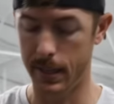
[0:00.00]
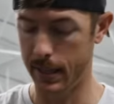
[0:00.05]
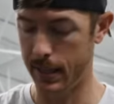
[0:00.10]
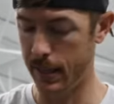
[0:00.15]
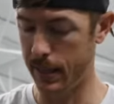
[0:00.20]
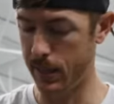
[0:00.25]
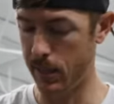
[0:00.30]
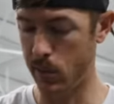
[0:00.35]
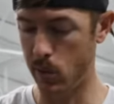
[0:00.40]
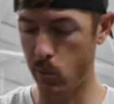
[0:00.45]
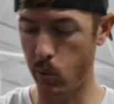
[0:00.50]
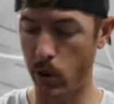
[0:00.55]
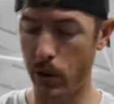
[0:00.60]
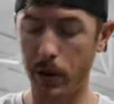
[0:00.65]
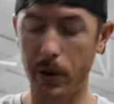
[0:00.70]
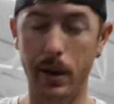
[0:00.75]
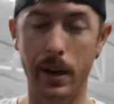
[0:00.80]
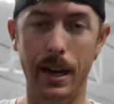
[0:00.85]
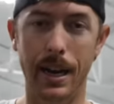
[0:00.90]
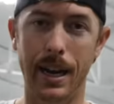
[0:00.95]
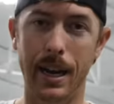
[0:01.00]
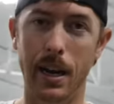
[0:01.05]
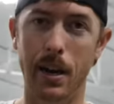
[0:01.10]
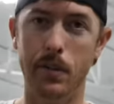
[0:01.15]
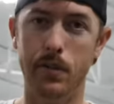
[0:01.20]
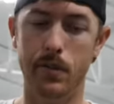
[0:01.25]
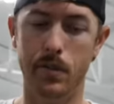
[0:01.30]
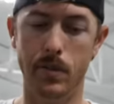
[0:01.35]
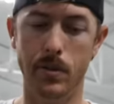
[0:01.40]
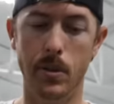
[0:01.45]
This is where you're gonna
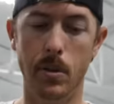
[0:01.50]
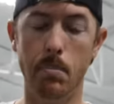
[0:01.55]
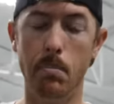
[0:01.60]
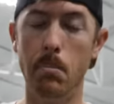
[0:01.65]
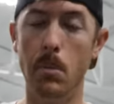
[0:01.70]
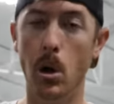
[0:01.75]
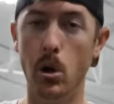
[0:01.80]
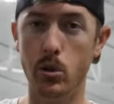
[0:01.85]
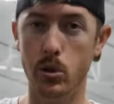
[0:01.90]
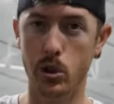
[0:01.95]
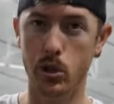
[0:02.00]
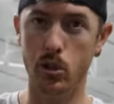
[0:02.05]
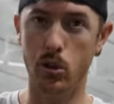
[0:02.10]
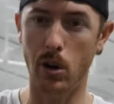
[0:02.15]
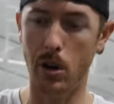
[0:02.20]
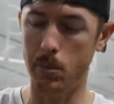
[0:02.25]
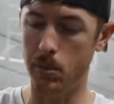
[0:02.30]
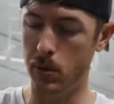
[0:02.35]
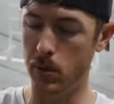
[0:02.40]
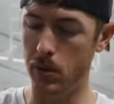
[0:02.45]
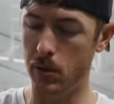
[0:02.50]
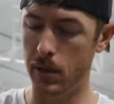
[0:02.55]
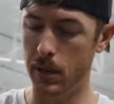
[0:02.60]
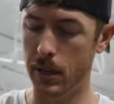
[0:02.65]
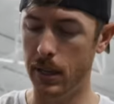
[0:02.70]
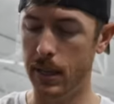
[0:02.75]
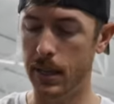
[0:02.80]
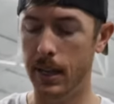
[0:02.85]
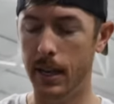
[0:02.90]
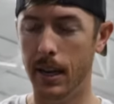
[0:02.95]
have the most trouble
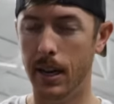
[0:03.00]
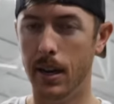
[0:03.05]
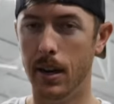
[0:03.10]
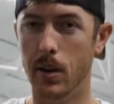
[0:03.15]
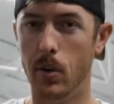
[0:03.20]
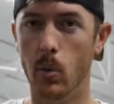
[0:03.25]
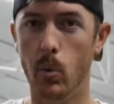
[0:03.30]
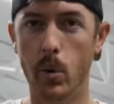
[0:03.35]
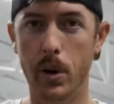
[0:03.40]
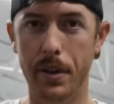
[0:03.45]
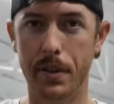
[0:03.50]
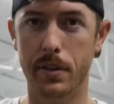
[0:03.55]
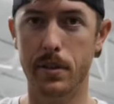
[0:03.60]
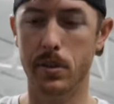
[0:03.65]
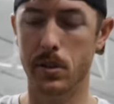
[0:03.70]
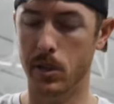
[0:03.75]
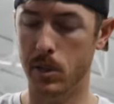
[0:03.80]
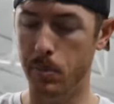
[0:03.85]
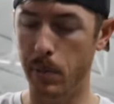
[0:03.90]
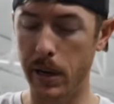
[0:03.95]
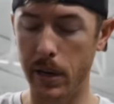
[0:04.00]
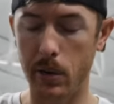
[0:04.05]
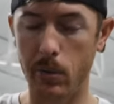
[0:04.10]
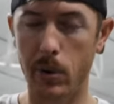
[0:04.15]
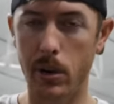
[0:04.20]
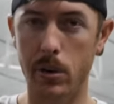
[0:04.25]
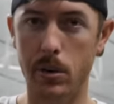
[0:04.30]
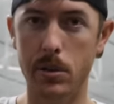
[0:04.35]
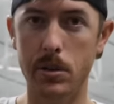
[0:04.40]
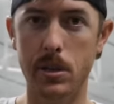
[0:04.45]
uh, with spinning
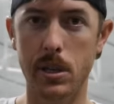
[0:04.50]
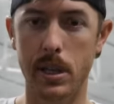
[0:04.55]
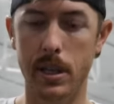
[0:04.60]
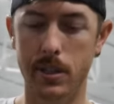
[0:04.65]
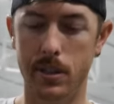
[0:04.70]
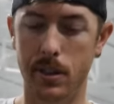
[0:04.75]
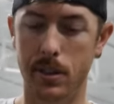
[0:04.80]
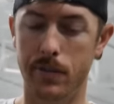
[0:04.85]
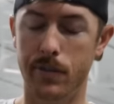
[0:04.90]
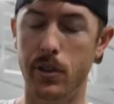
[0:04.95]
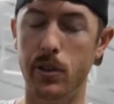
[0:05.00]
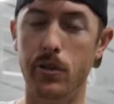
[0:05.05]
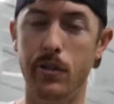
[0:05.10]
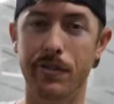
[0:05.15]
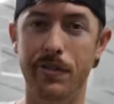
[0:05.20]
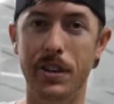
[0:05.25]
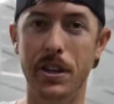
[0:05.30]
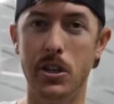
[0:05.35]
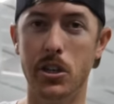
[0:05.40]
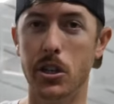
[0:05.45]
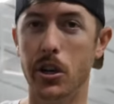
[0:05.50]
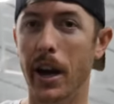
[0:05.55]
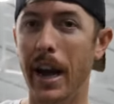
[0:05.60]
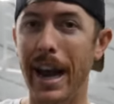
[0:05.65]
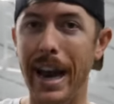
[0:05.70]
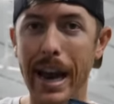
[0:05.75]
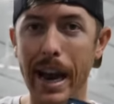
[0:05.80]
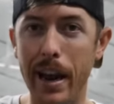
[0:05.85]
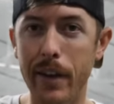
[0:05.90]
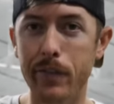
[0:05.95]
reels is if you fish a
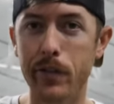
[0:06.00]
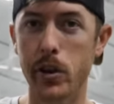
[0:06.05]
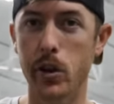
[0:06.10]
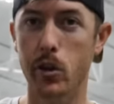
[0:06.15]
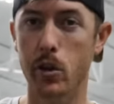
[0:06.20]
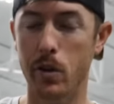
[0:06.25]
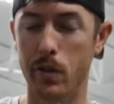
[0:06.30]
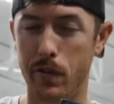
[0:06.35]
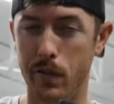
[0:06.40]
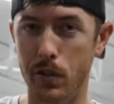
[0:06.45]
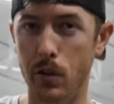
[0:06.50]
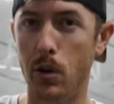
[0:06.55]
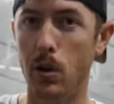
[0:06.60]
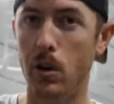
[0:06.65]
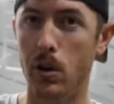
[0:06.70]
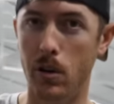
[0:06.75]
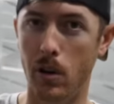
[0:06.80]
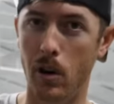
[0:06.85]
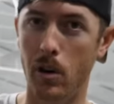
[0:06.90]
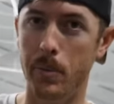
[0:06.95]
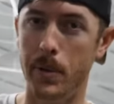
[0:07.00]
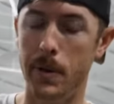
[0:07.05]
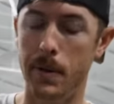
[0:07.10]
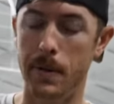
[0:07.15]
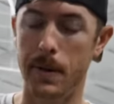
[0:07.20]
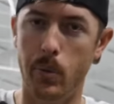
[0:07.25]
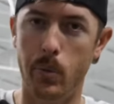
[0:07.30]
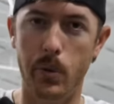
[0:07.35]
heavier fluorocarbon.